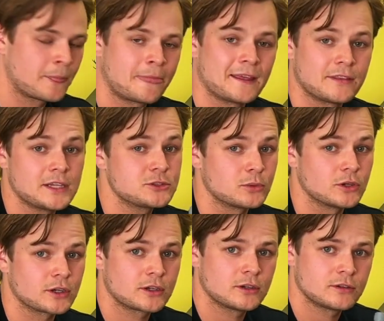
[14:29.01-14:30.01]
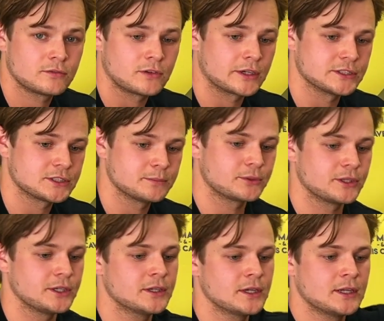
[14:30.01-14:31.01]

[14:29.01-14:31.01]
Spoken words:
Now, these work very simply.